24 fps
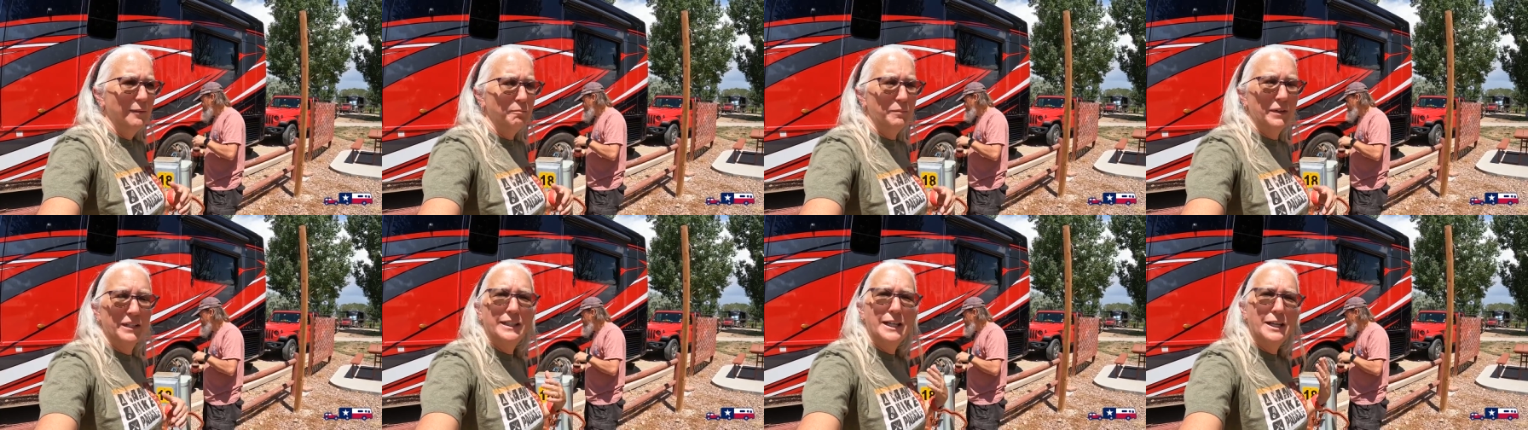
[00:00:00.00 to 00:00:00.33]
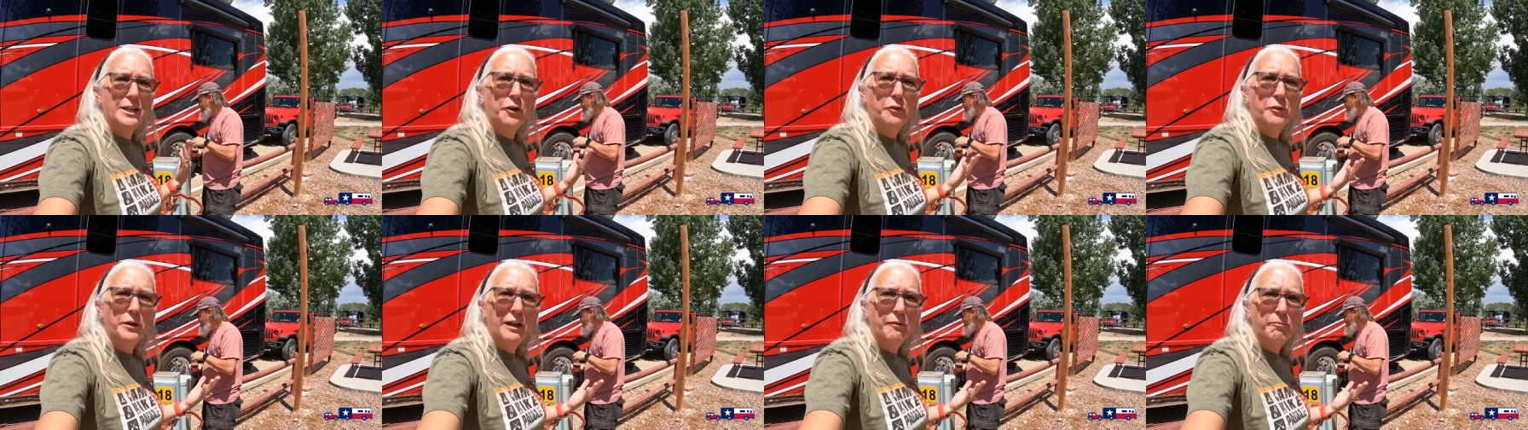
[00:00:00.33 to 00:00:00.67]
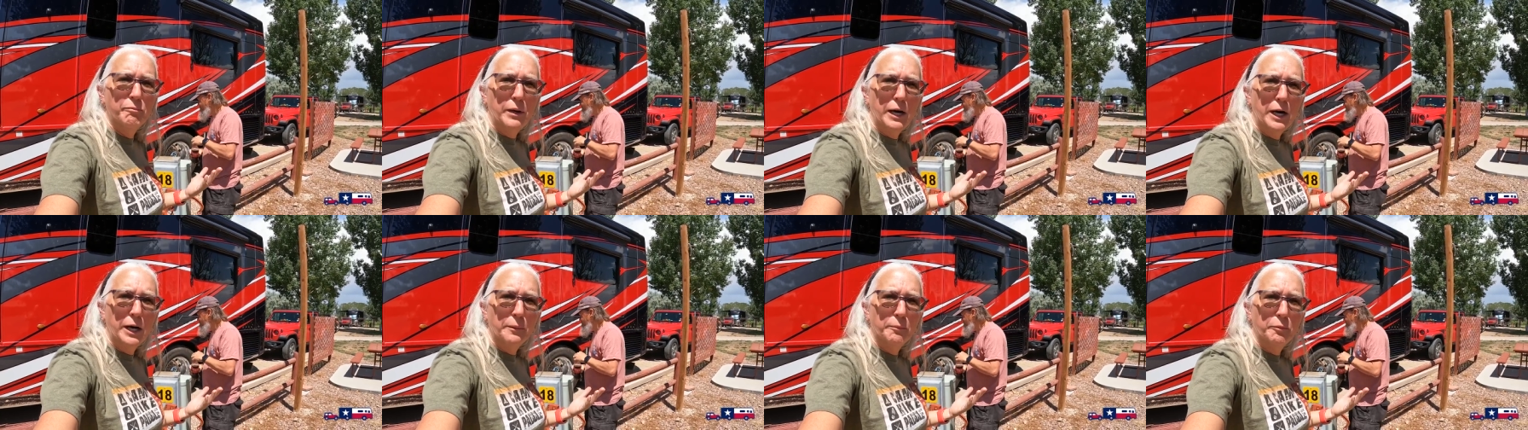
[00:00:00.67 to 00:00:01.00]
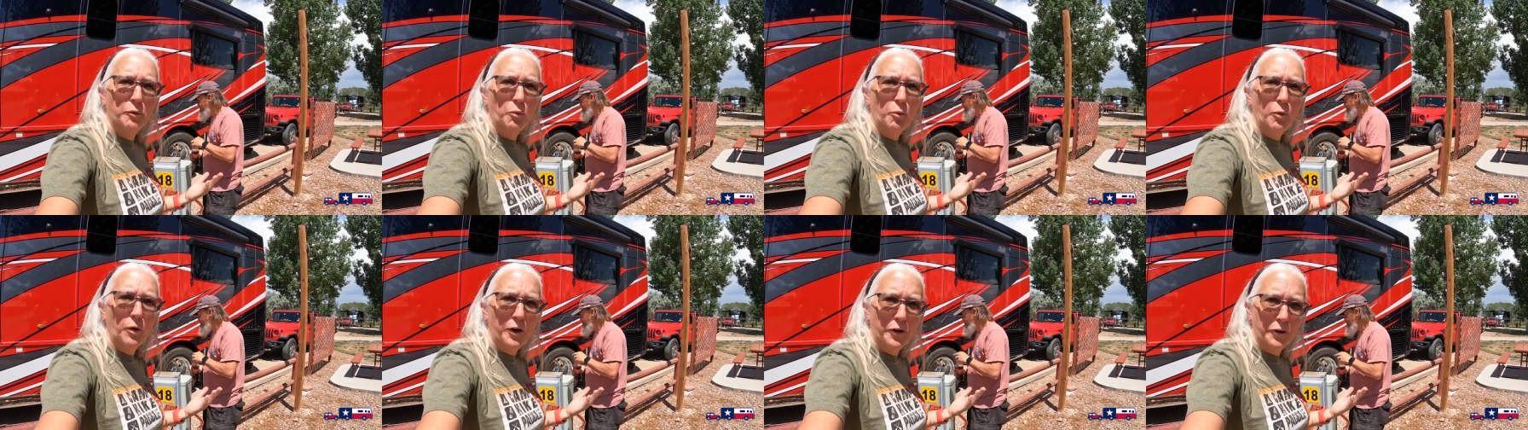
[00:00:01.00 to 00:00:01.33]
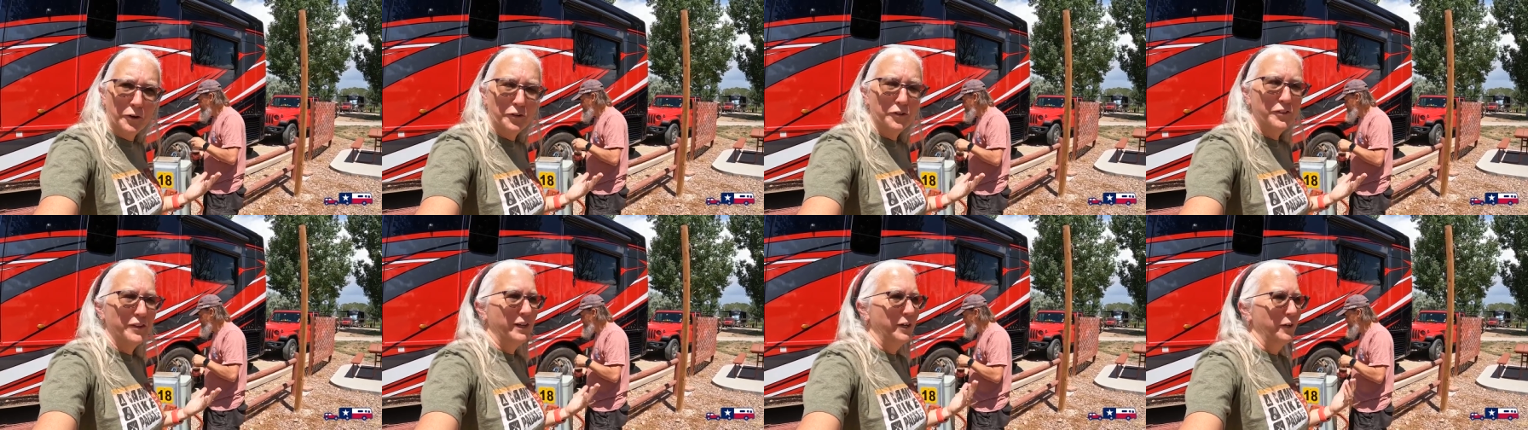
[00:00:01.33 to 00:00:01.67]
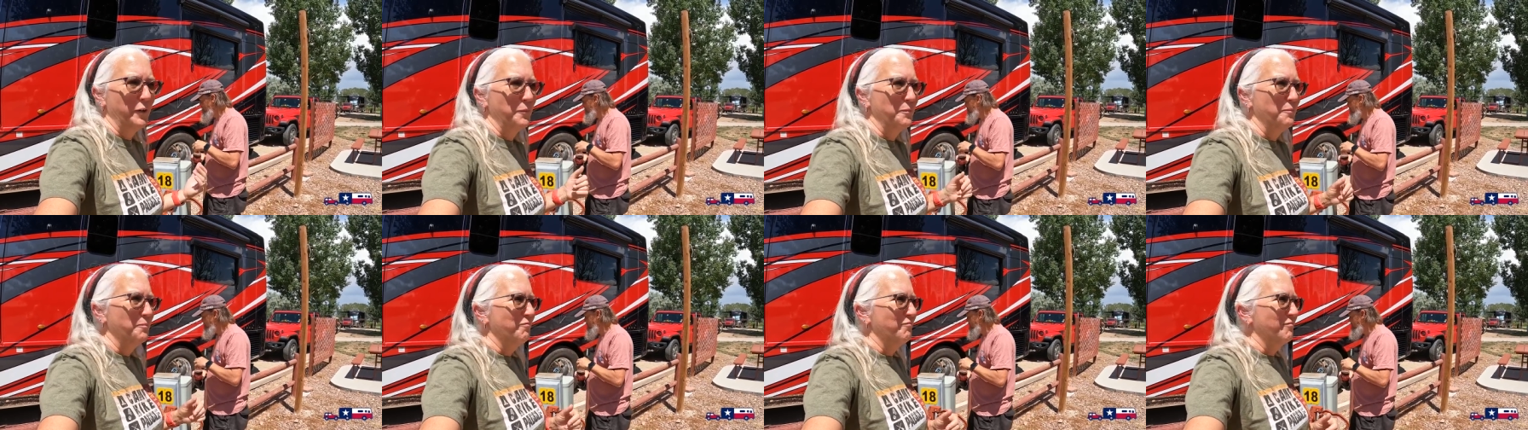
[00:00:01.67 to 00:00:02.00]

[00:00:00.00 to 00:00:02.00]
but they don't have potable water there.